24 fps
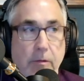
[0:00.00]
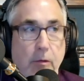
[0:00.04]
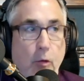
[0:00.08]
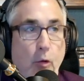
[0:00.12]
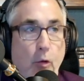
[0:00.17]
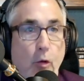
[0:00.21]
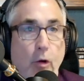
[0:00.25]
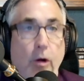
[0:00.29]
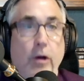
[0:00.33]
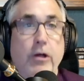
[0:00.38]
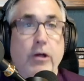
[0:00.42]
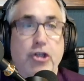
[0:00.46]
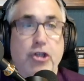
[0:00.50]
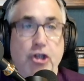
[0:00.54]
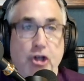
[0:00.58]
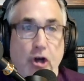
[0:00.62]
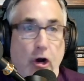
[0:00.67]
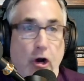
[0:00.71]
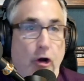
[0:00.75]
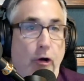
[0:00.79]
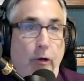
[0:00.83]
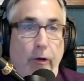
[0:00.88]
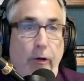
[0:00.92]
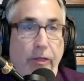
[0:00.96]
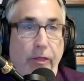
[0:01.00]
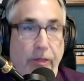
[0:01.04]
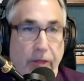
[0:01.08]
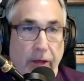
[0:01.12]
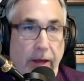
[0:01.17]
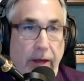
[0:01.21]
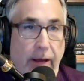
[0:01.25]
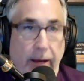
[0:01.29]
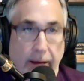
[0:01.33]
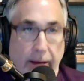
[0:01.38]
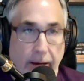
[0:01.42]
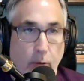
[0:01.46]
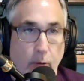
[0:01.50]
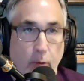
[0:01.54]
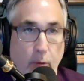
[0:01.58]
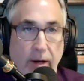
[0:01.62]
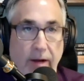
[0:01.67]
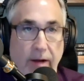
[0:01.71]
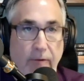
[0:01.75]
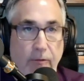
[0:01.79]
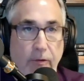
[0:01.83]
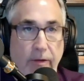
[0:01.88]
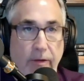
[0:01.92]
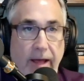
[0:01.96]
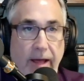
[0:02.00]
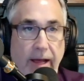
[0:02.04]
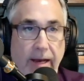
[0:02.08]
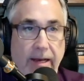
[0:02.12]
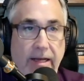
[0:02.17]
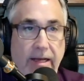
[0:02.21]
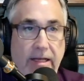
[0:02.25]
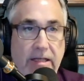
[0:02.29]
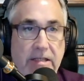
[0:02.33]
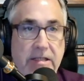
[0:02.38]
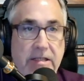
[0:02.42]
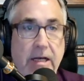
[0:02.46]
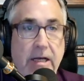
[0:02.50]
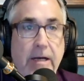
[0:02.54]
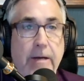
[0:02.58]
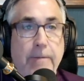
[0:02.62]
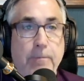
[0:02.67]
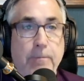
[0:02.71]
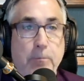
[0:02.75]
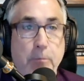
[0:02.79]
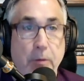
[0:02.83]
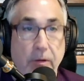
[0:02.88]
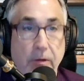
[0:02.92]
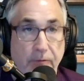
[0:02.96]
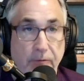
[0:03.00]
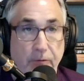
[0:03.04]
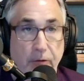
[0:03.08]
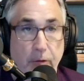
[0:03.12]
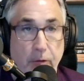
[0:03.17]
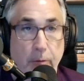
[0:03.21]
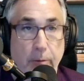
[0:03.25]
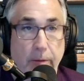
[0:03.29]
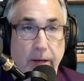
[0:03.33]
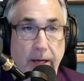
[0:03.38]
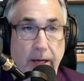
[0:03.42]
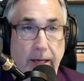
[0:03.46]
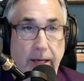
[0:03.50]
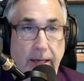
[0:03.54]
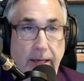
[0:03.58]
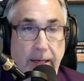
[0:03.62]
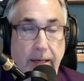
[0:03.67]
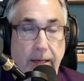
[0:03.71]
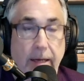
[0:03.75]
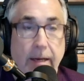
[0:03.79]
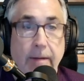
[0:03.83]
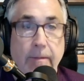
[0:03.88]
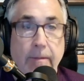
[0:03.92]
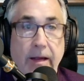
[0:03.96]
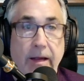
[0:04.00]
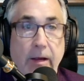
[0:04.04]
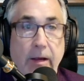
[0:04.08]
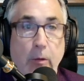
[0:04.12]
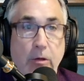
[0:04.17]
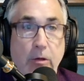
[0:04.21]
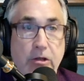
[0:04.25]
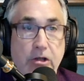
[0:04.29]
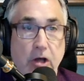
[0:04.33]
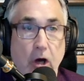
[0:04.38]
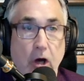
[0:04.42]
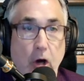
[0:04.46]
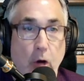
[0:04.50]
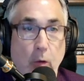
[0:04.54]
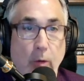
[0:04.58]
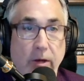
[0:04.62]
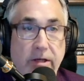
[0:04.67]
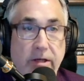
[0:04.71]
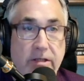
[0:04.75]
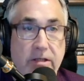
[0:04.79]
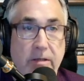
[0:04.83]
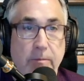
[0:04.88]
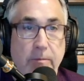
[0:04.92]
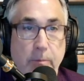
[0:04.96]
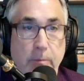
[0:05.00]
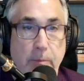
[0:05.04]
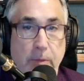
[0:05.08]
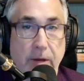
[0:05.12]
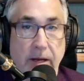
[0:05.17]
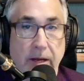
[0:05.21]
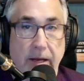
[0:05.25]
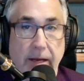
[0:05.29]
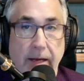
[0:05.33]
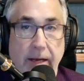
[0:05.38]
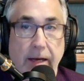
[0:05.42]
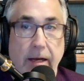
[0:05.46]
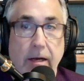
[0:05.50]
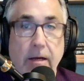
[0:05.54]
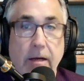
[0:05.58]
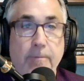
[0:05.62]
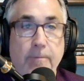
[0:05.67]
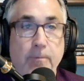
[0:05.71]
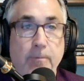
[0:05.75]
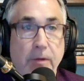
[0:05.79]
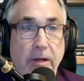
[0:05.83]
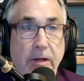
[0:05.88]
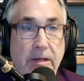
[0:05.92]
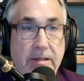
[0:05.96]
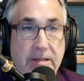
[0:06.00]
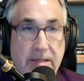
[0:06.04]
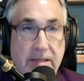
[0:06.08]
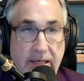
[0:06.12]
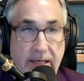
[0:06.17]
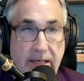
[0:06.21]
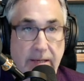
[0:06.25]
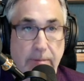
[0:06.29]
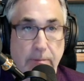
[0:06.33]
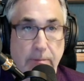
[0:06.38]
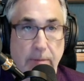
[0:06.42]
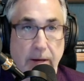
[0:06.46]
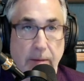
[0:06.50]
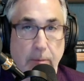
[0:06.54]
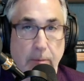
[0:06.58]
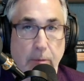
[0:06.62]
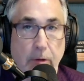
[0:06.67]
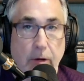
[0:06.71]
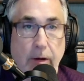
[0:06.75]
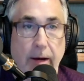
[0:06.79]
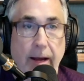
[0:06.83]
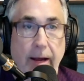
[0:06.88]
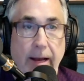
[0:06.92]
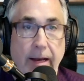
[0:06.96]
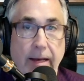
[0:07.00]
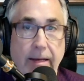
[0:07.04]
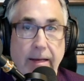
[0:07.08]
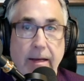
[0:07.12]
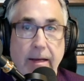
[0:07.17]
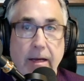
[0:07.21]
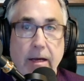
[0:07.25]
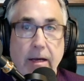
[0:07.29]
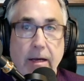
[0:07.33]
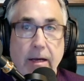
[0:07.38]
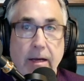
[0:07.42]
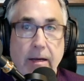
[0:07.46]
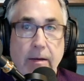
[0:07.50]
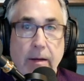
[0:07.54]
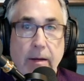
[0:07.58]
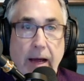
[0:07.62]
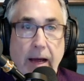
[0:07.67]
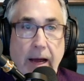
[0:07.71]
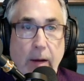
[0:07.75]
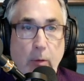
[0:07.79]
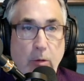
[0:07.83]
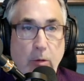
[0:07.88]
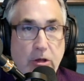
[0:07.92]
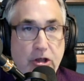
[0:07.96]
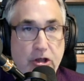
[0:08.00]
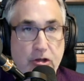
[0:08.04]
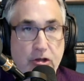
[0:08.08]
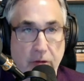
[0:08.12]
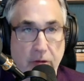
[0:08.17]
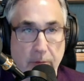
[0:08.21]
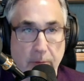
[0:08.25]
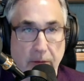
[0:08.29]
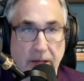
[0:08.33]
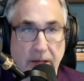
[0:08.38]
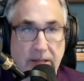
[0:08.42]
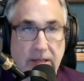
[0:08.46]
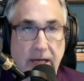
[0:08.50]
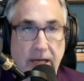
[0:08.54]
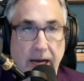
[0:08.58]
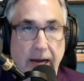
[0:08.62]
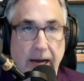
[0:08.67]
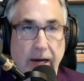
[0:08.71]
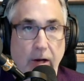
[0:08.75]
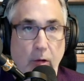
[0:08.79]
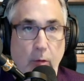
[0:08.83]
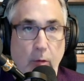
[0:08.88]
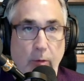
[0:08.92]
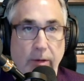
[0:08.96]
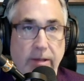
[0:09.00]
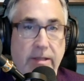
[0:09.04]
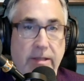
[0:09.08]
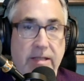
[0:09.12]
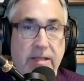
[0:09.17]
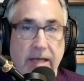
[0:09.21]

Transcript: org chart thing, whatever that is. But for me, it was always being a team member. And I would strip my title and